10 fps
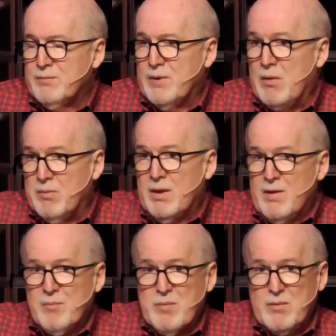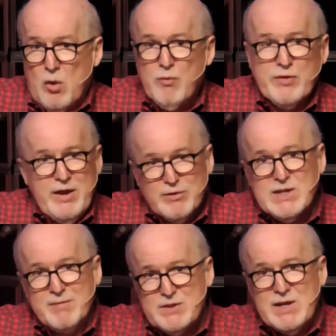Well, over the
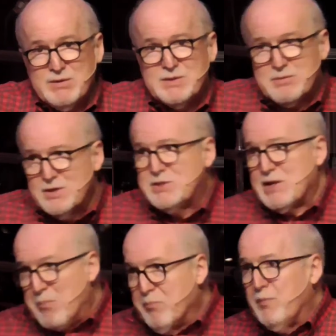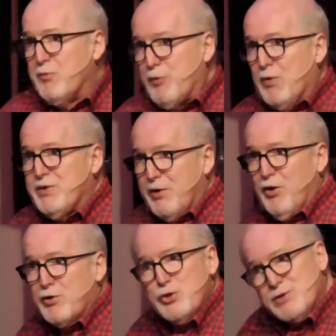years, I've seen some folks here
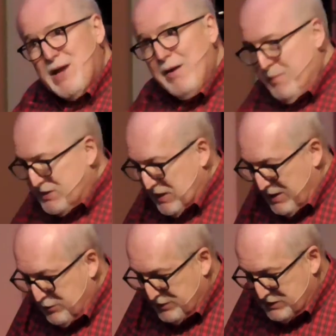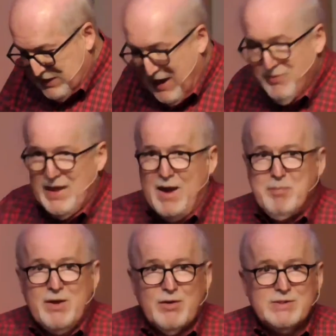at our church kind of misunderstand
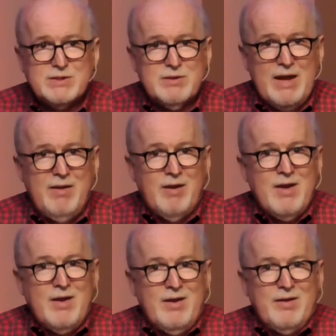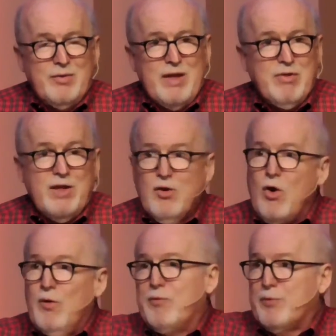that because they think,
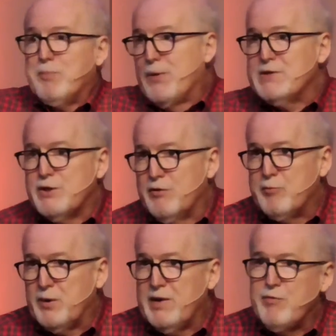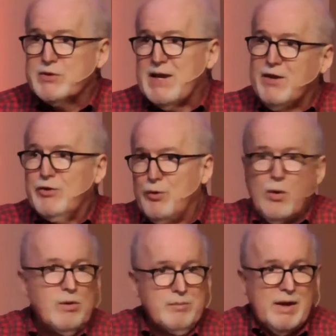oh, from priesthood of believers, I could
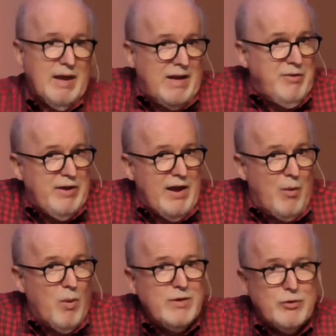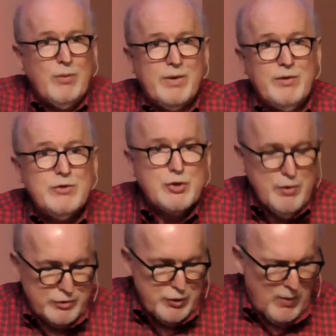do anything I want to in the
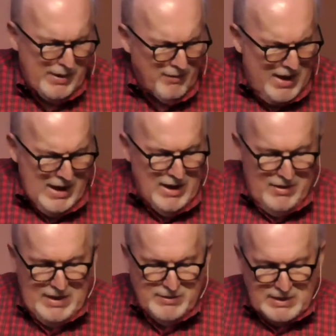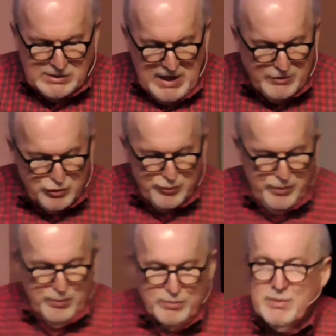church or whatever. That's not
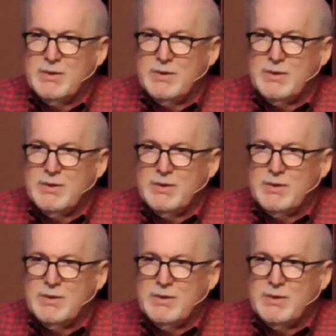true.